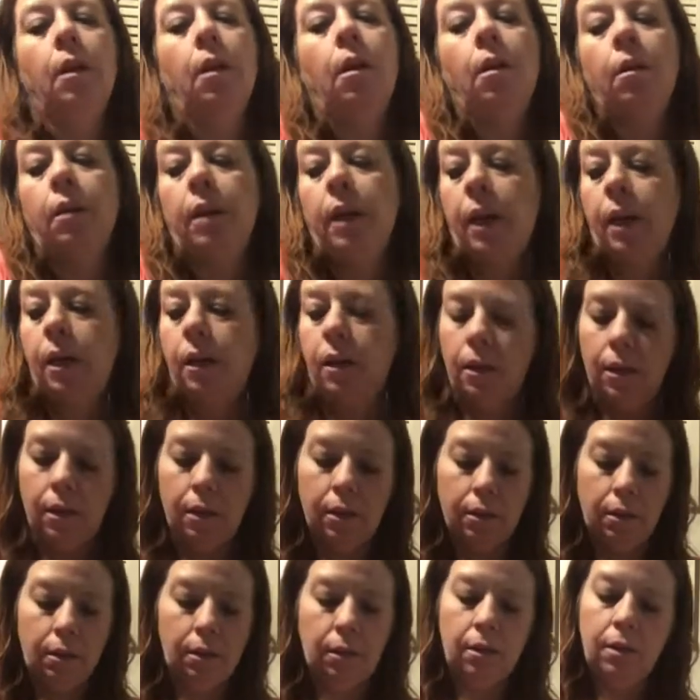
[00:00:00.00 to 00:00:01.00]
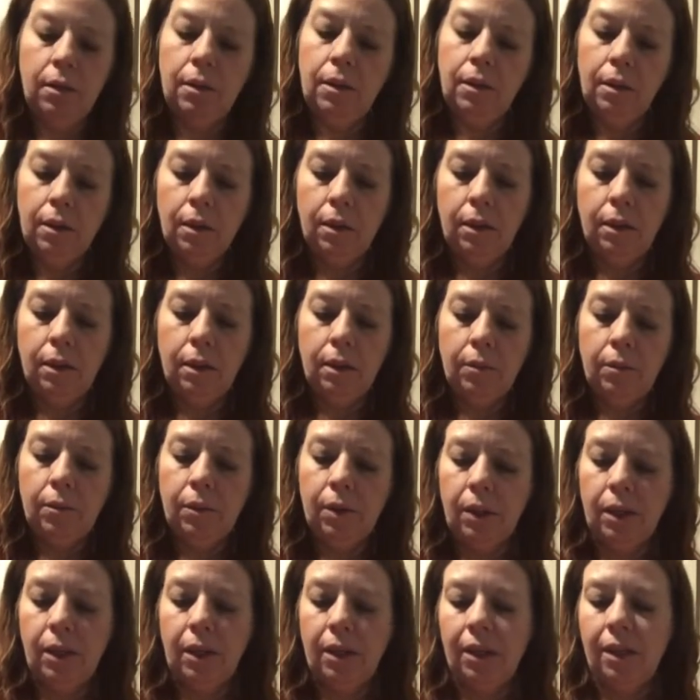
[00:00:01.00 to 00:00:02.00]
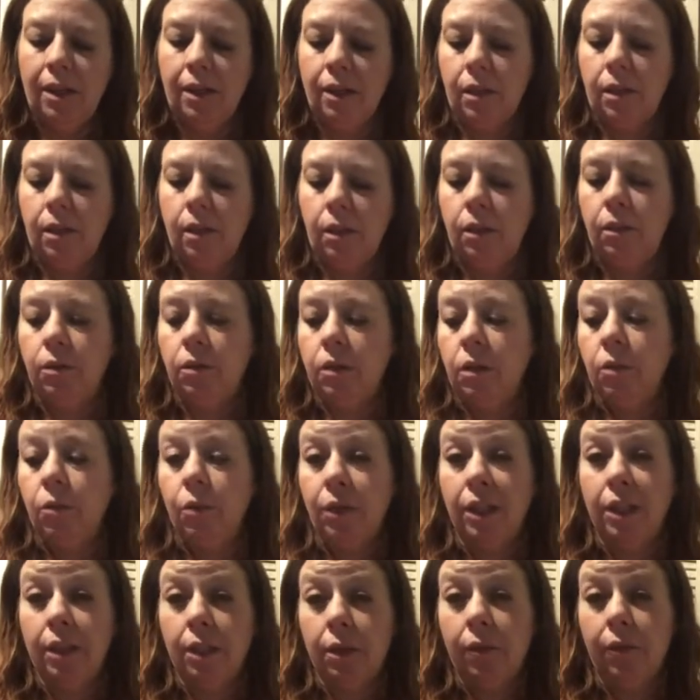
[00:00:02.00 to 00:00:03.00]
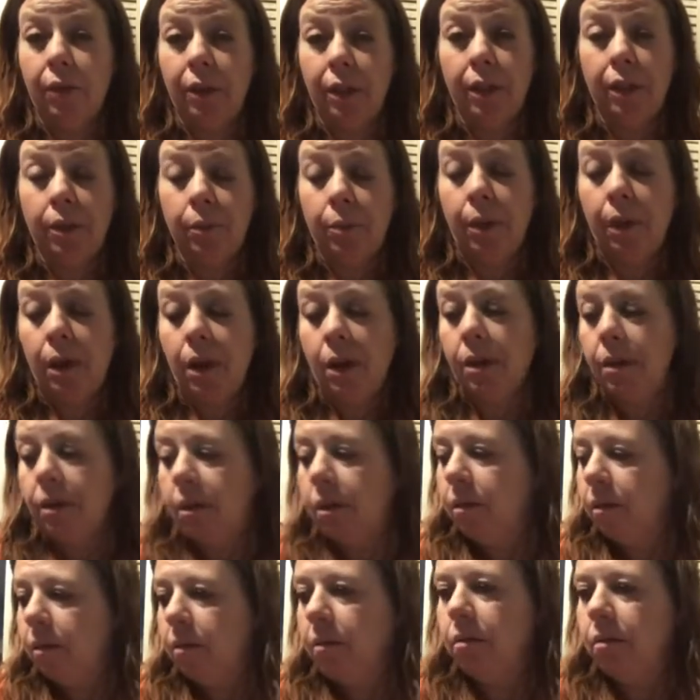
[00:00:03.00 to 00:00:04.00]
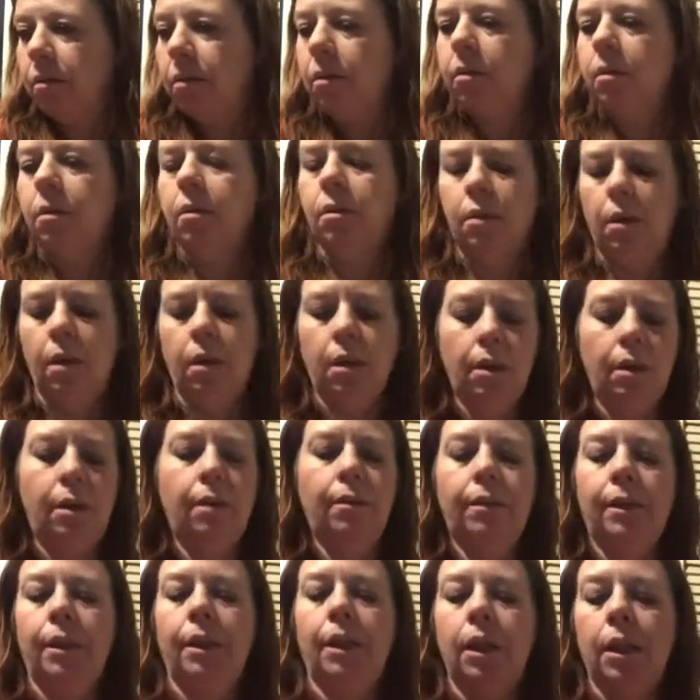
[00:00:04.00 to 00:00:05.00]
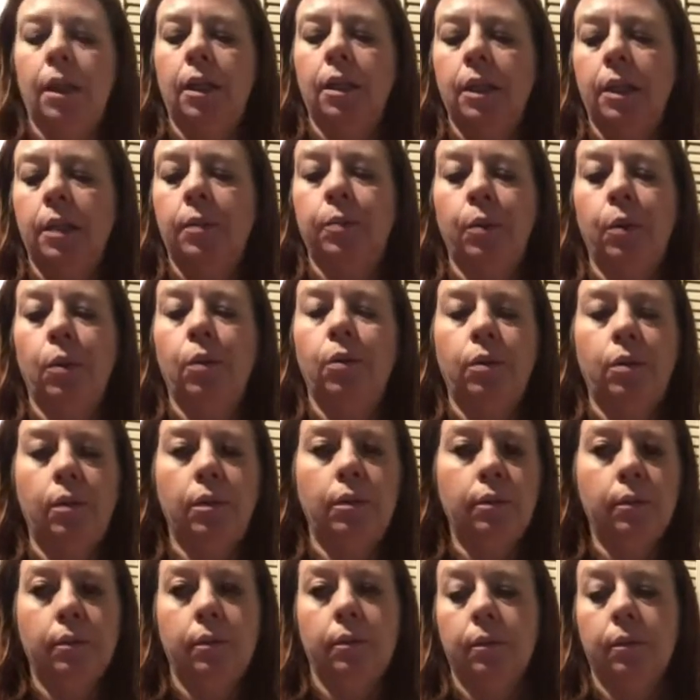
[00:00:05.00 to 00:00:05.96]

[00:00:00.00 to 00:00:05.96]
Okay, I'm probably not gonna use a whisk for this part. I'm gonna get a spoon.